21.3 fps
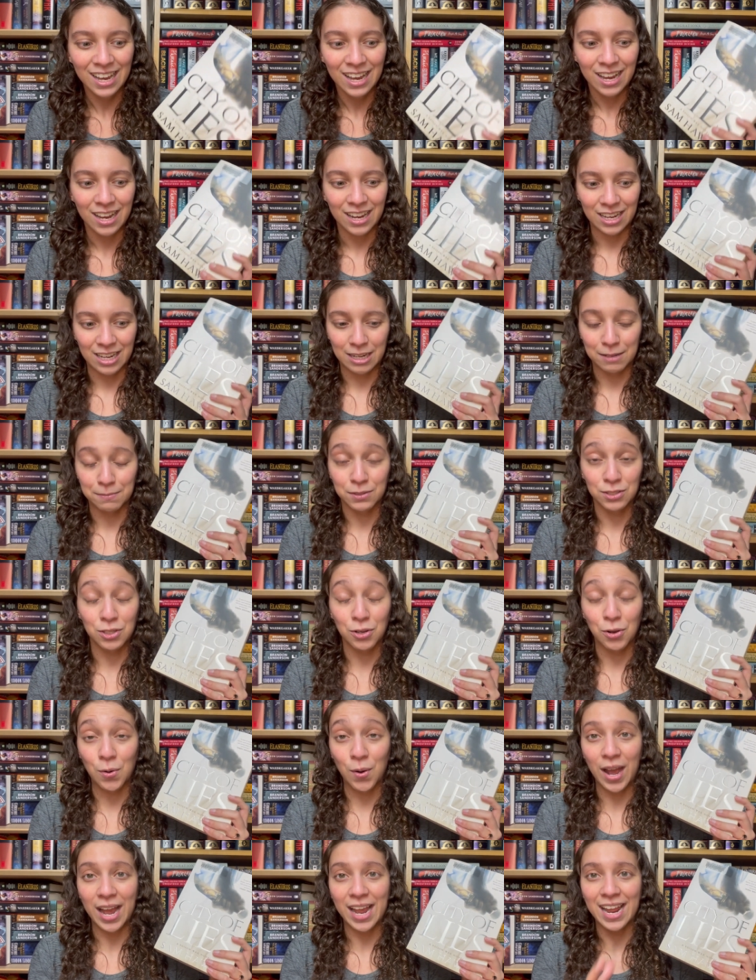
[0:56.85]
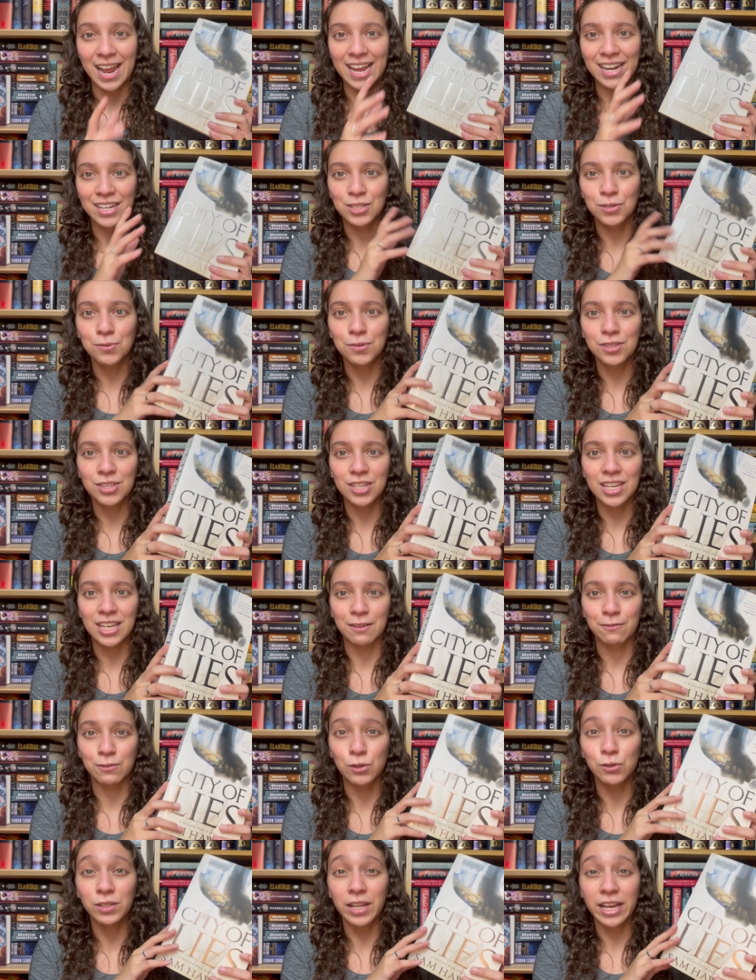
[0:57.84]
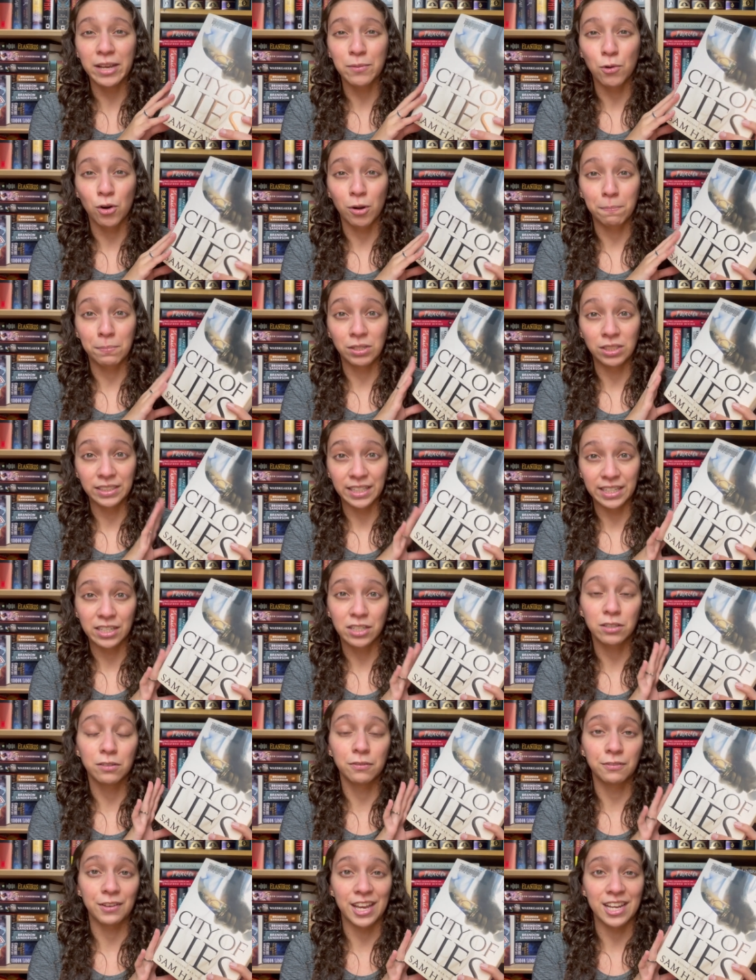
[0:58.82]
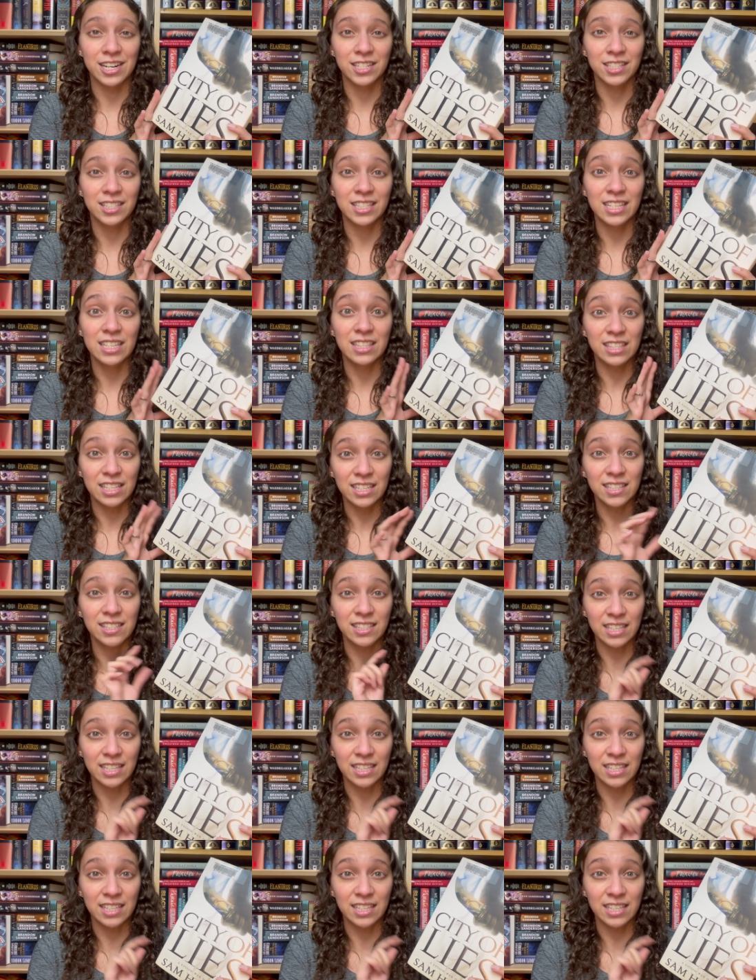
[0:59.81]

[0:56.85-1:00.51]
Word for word: Um, so I, I do think if you like more political fantasy, this